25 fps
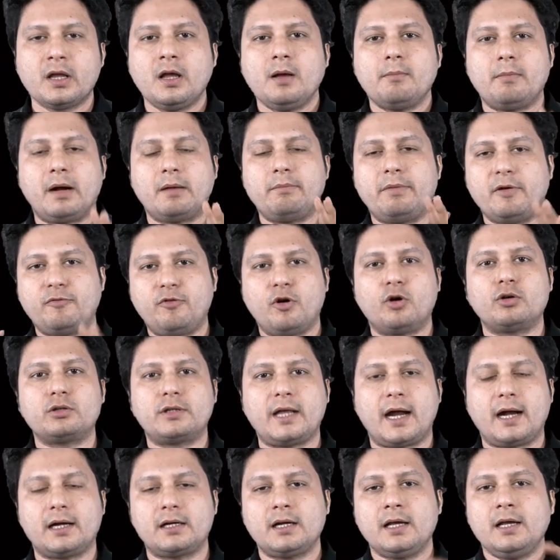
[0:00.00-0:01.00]
But before
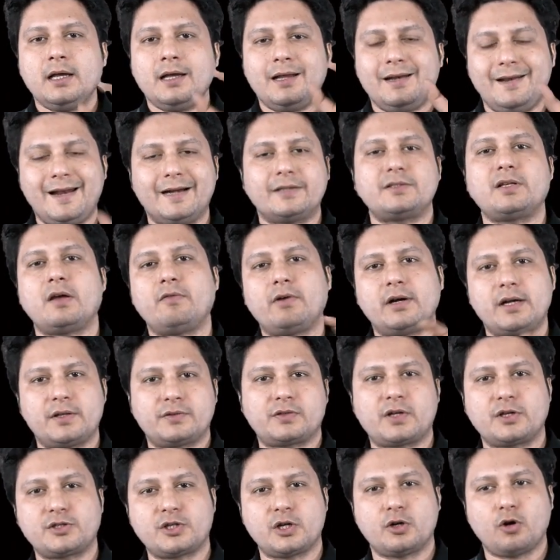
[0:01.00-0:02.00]
that, let's have a
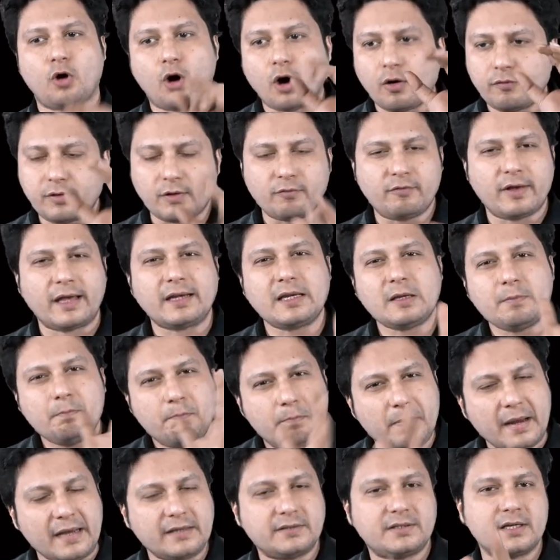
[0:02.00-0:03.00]
discussion of a very
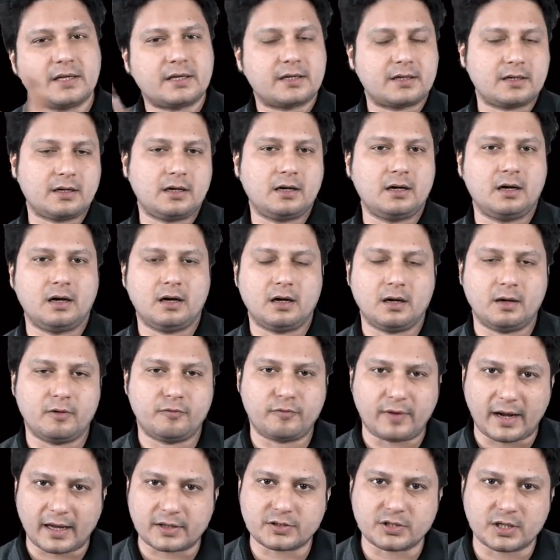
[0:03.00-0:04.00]
basic
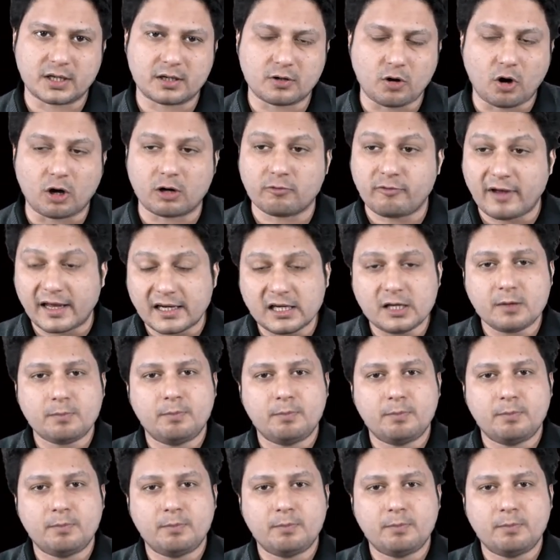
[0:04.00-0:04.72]
fracture or very